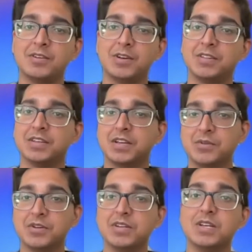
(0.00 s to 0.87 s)
in the
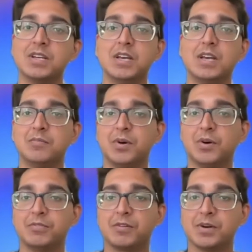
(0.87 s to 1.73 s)
community,
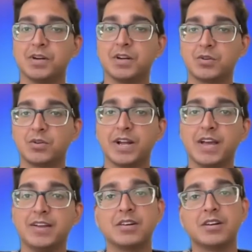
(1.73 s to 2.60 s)
both from a
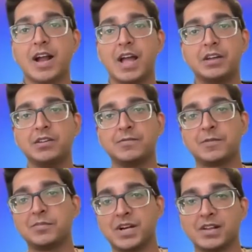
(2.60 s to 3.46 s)
creator and
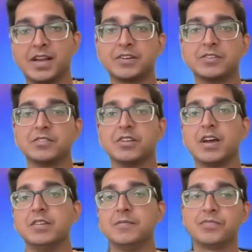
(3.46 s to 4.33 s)
from a collector
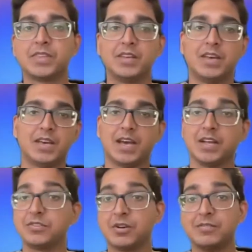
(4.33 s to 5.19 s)
side.
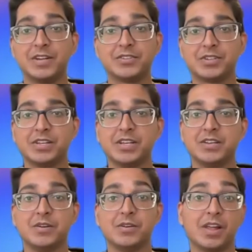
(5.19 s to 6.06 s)
And so eventually,
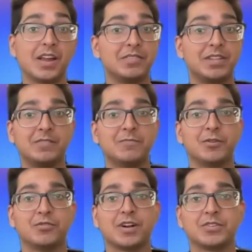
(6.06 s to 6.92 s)
a lot of the
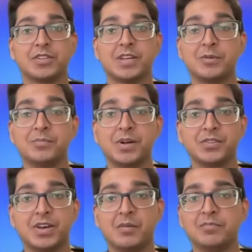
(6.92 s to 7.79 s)
infrastructure that we
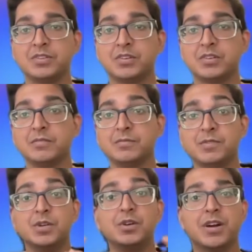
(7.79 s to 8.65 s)
built up to
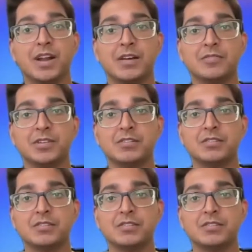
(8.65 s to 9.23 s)
view your NFTs